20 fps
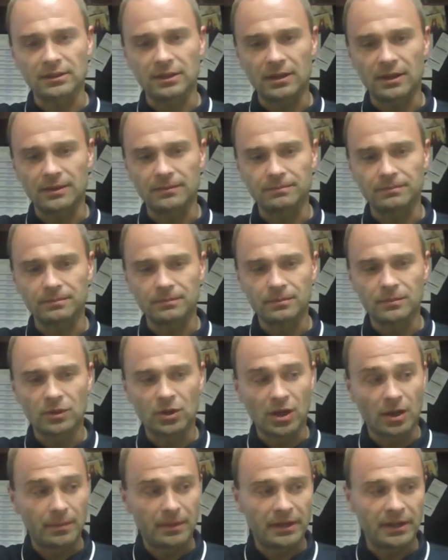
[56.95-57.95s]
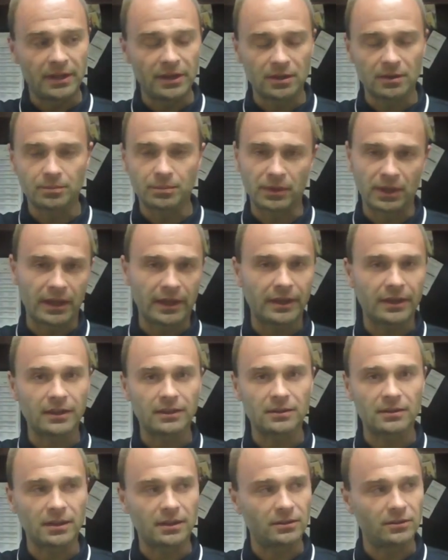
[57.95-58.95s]
Um, coming here and playing
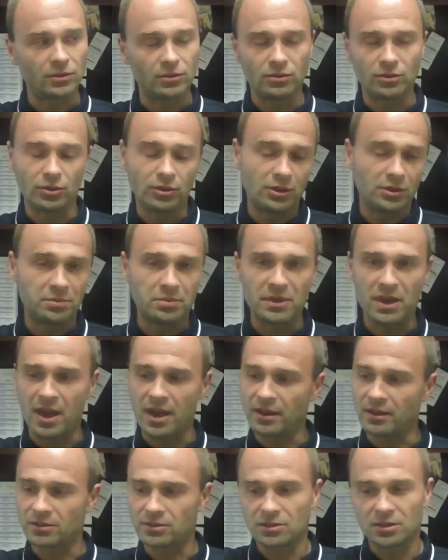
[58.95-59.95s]
at, at UTPA is